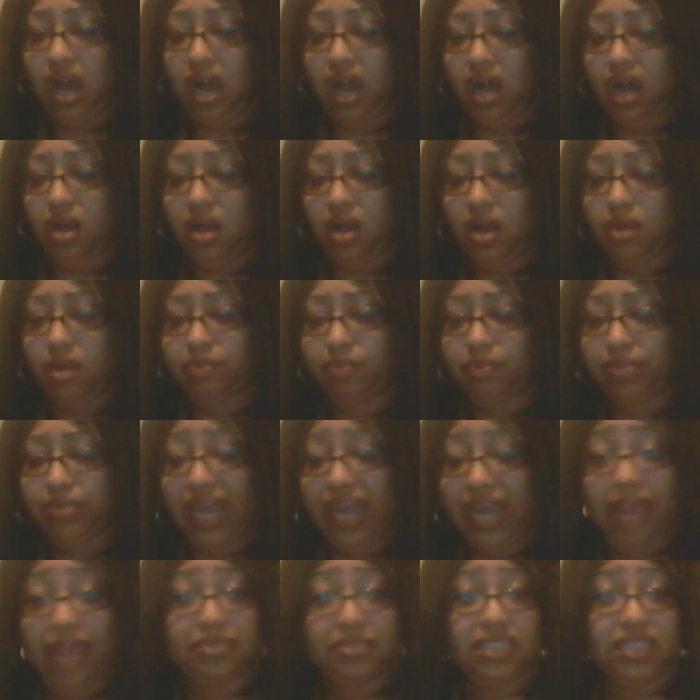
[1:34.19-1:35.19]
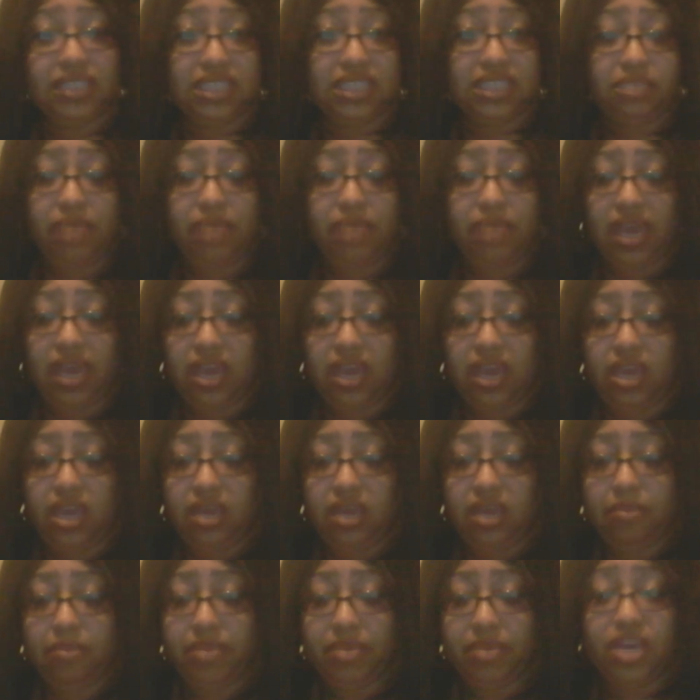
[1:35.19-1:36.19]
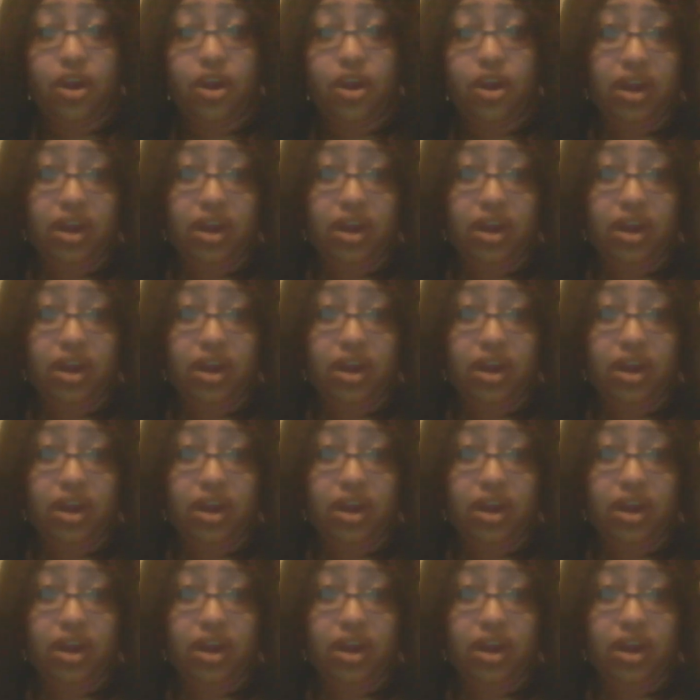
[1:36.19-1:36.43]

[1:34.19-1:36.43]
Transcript: Um, perhaps this may be